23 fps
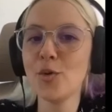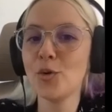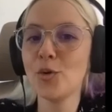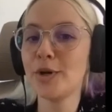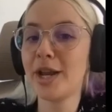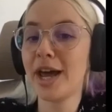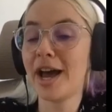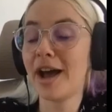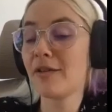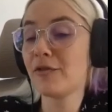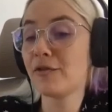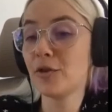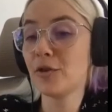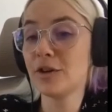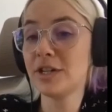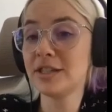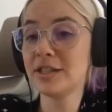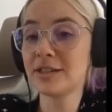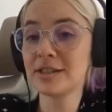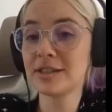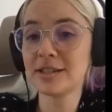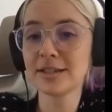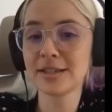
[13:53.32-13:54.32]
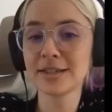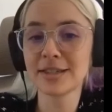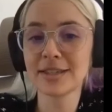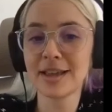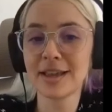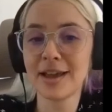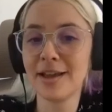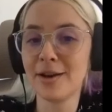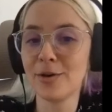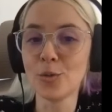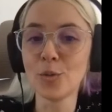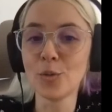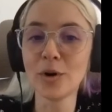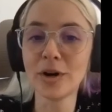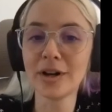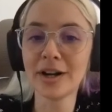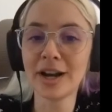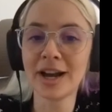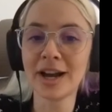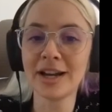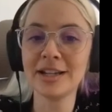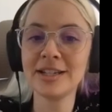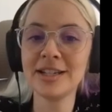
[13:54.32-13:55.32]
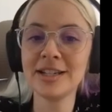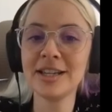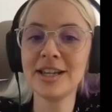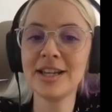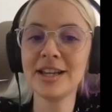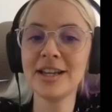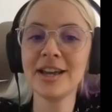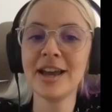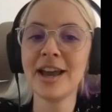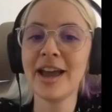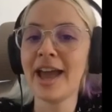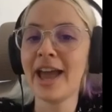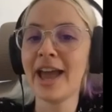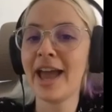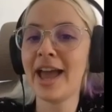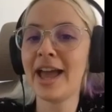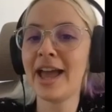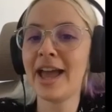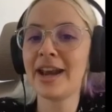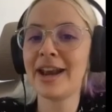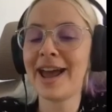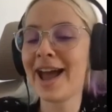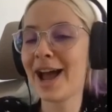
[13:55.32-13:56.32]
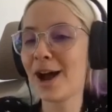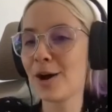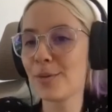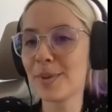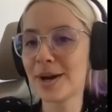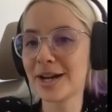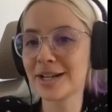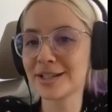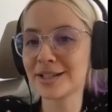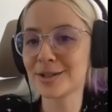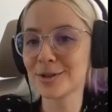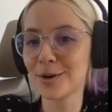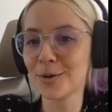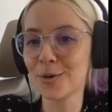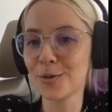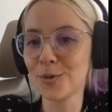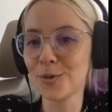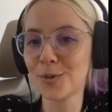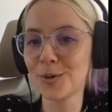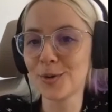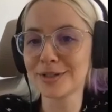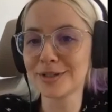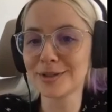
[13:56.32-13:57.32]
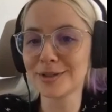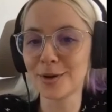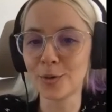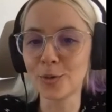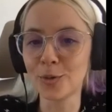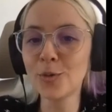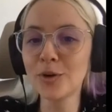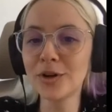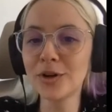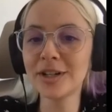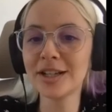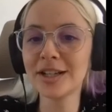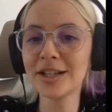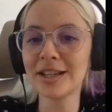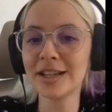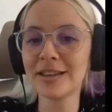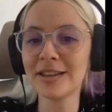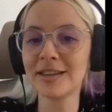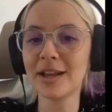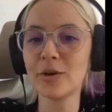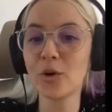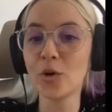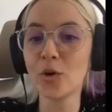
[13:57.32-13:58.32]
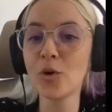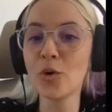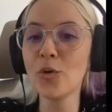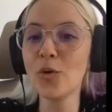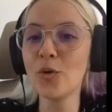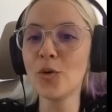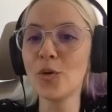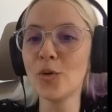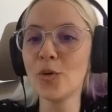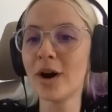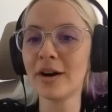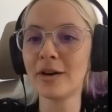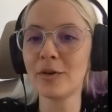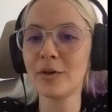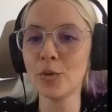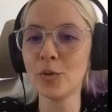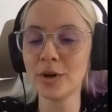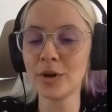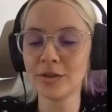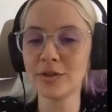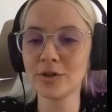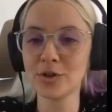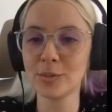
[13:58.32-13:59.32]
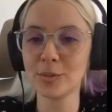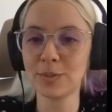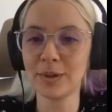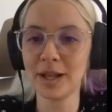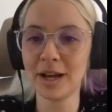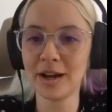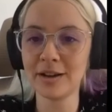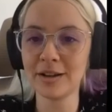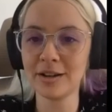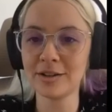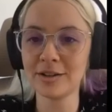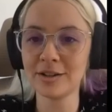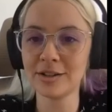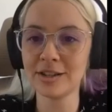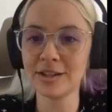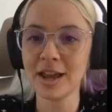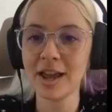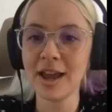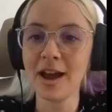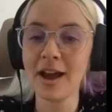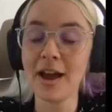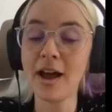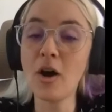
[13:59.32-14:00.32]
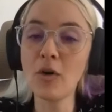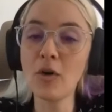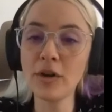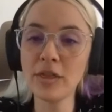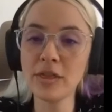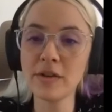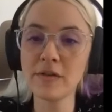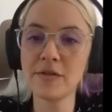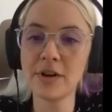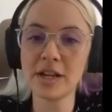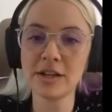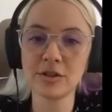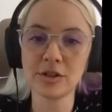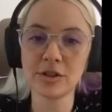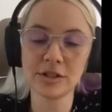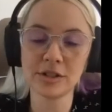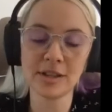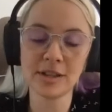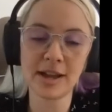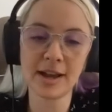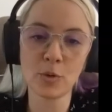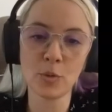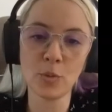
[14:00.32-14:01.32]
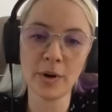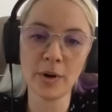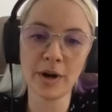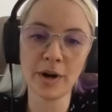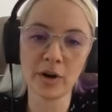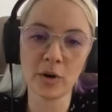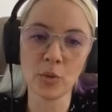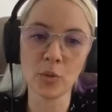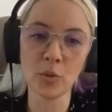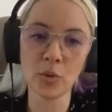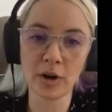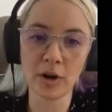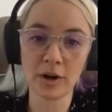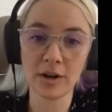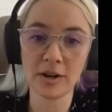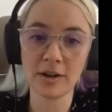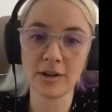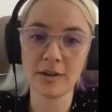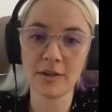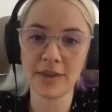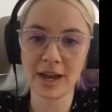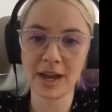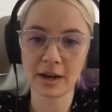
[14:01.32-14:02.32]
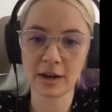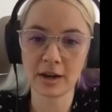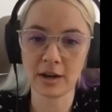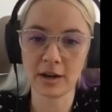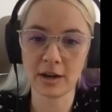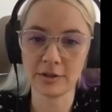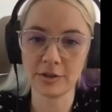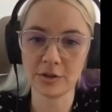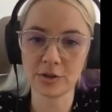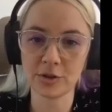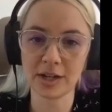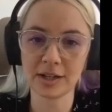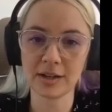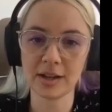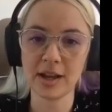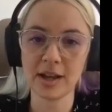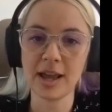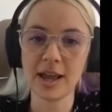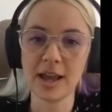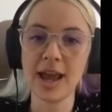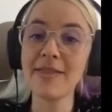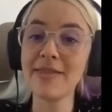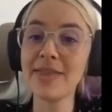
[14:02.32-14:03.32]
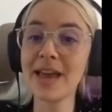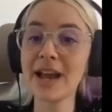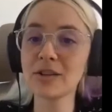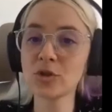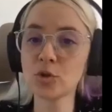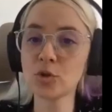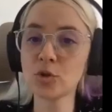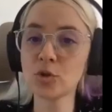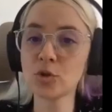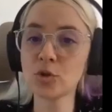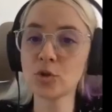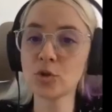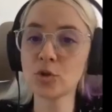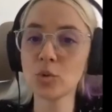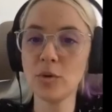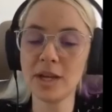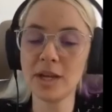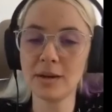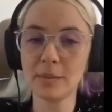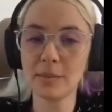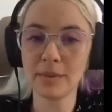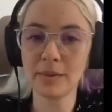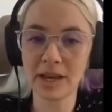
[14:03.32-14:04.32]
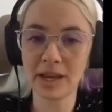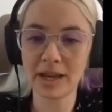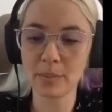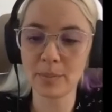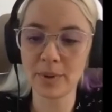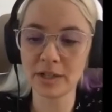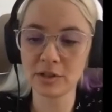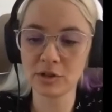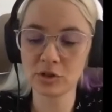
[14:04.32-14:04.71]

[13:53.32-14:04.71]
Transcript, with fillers: you would have, for instance, an award ID and how much was awarded, and then who uh, were the suppliers or the vendors that were awarded that contract. And that's why we mean